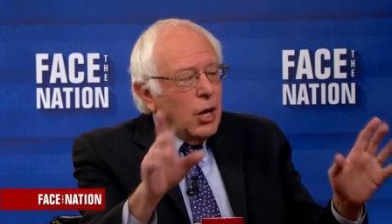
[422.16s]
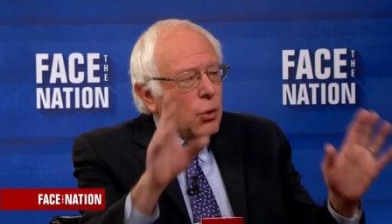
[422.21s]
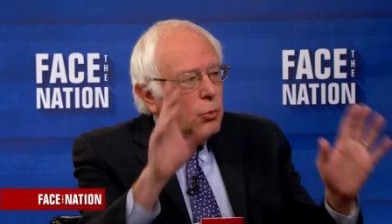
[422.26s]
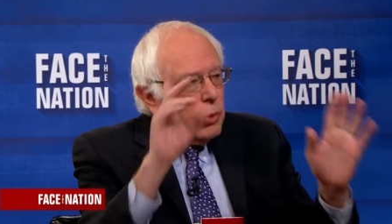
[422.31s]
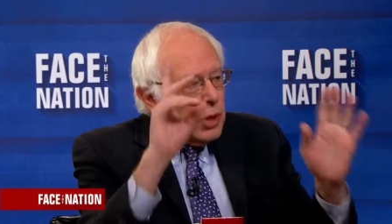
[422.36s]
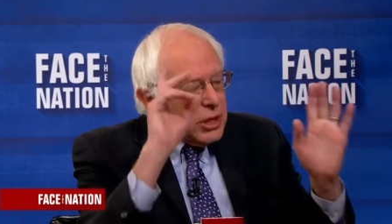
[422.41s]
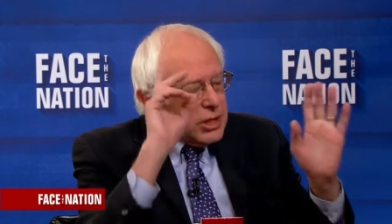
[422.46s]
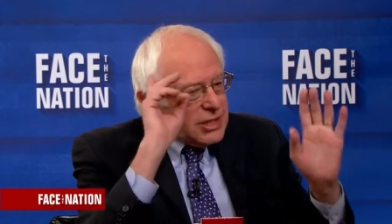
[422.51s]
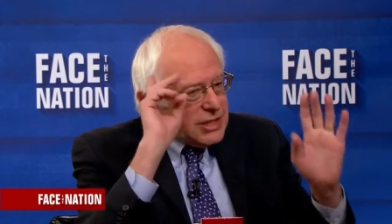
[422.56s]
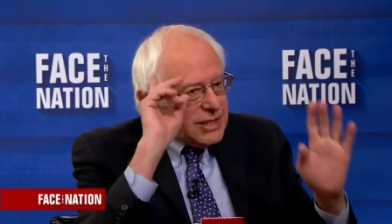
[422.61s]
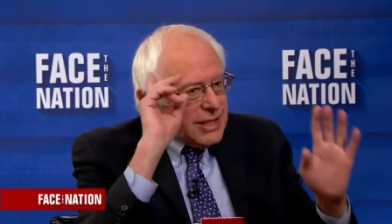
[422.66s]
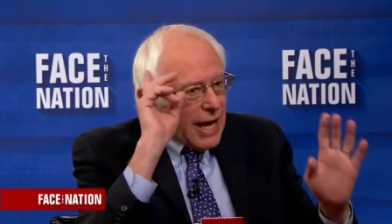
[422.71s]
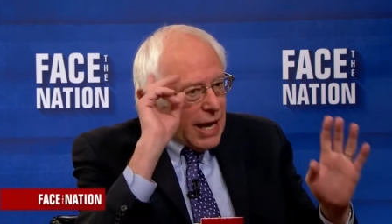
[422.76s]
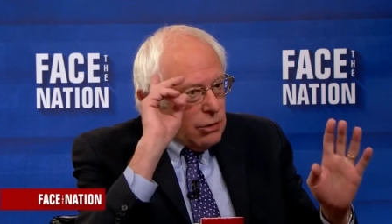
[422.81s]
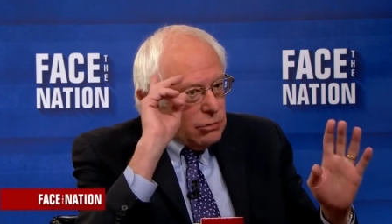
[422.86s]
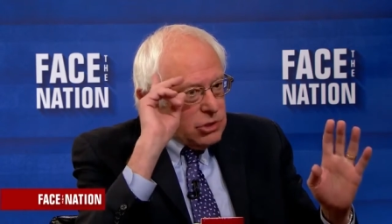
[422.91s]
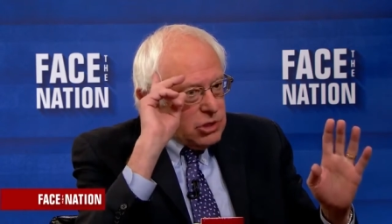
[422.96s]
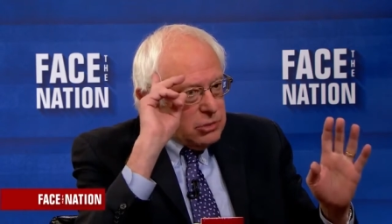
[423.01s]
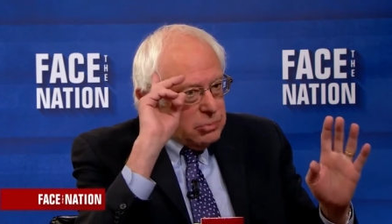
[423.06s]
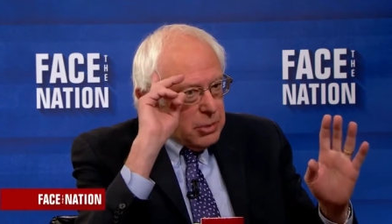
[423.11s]
what
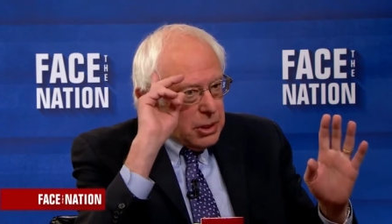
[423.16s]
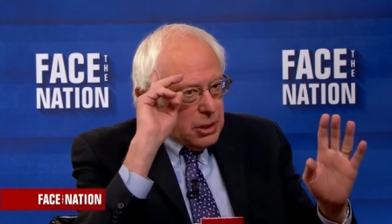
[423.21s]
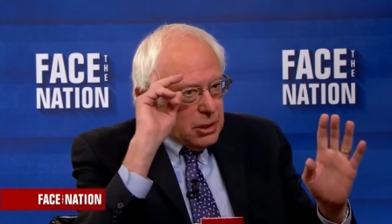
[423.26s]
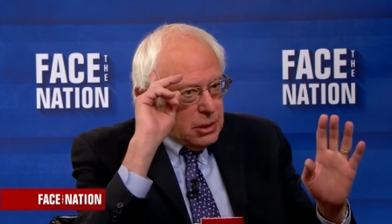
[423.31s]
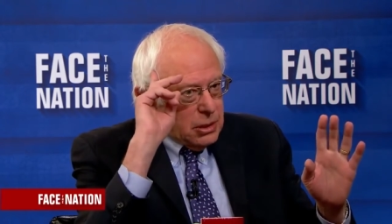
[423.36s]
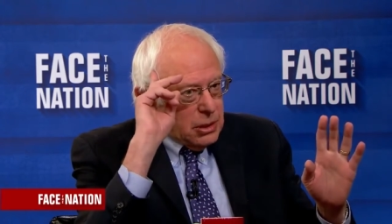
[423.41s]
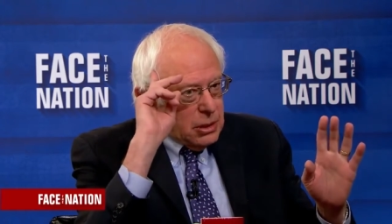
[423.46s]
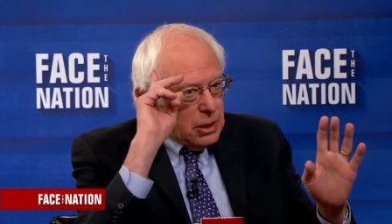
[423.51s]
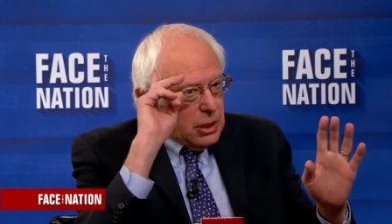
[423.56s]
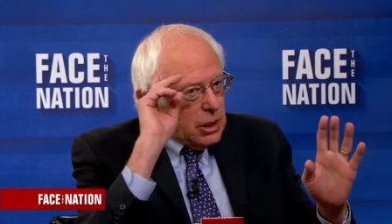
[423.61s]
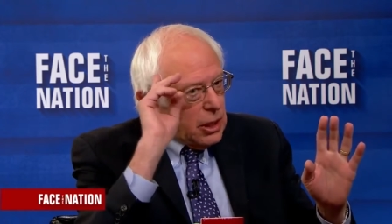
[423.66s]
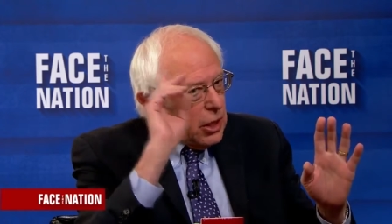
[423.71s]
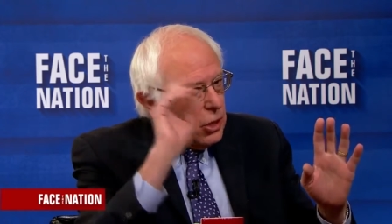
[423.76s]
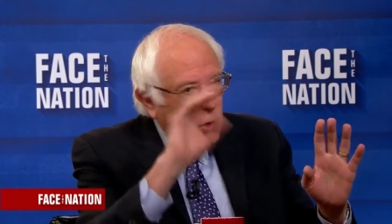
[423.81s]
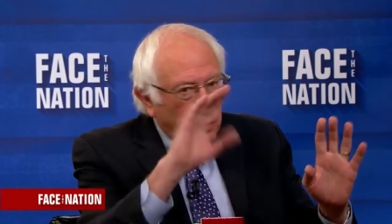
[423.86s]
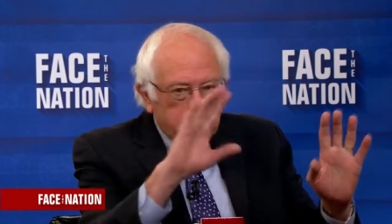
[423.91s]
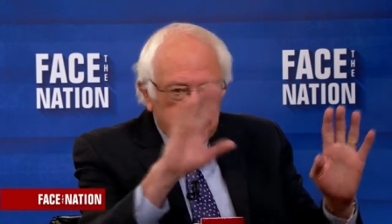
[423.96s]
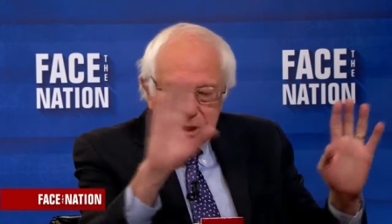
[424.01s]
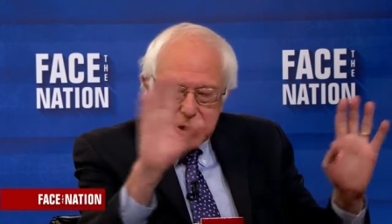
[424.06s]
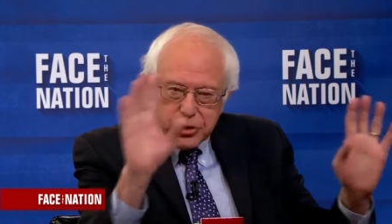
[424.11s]
astounds me, and I
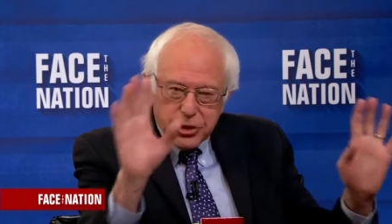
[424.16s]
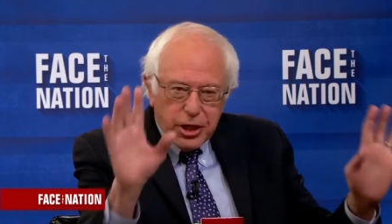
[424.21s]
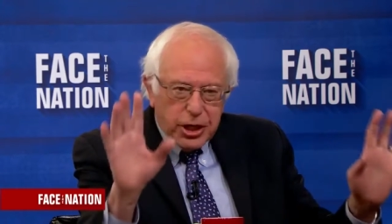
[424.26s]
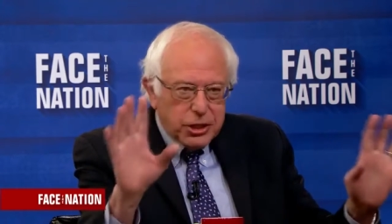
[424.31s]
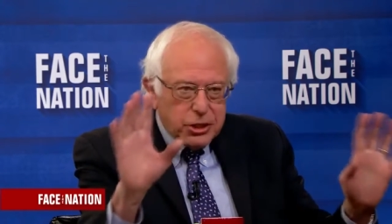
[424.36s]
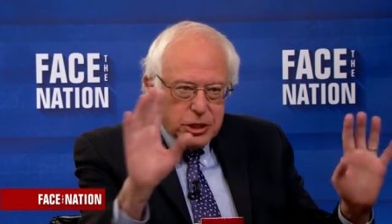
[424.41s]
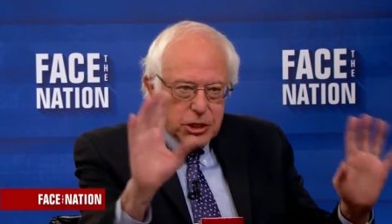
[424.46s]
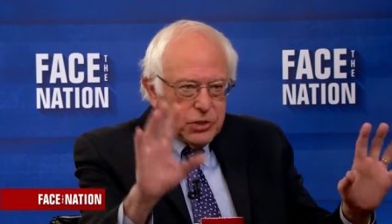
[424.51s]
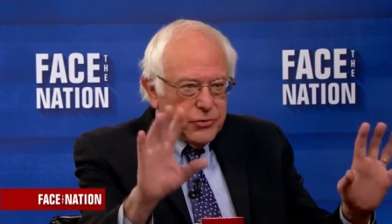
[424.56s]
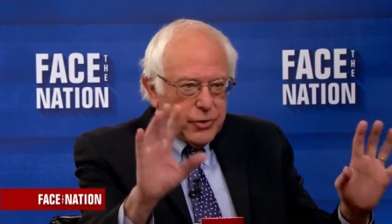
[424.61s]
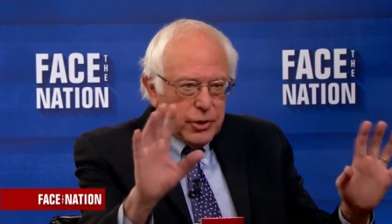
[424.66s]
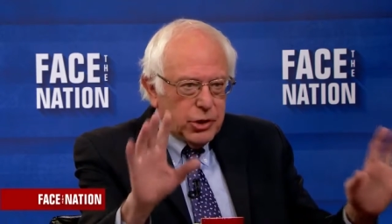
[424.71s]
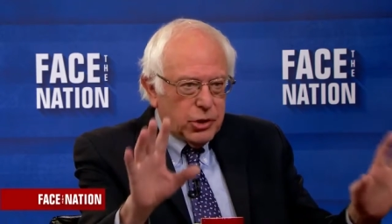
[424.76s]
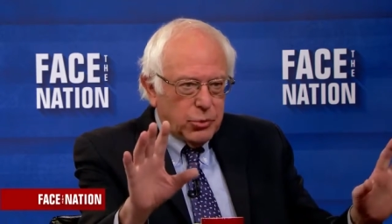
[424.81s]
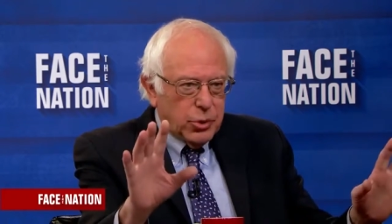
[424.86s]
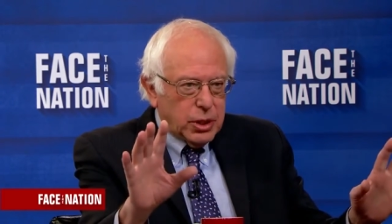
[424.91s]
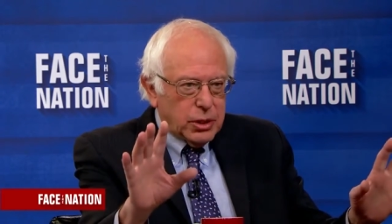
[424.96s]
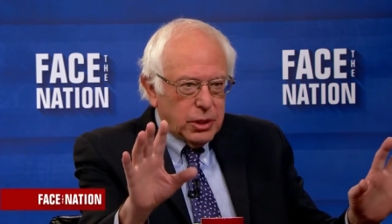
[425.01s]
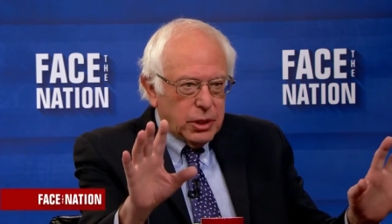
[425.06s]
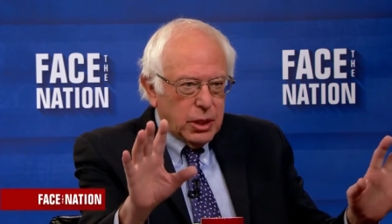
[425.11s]
hope this changes very
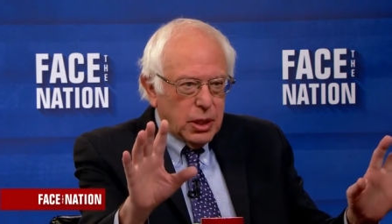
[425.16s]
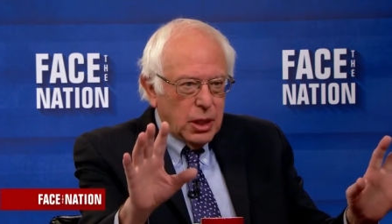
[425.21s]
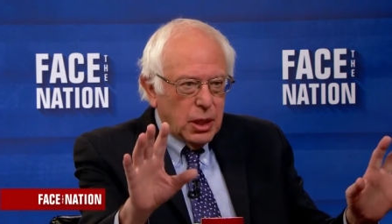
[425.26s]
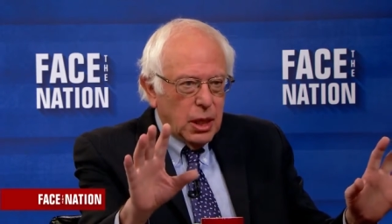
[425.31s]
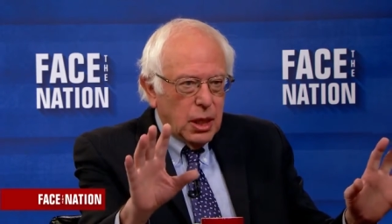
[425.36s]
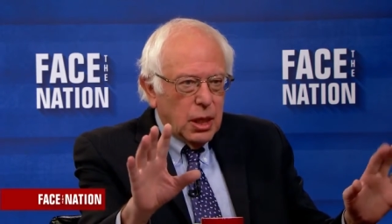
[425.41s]
quickly,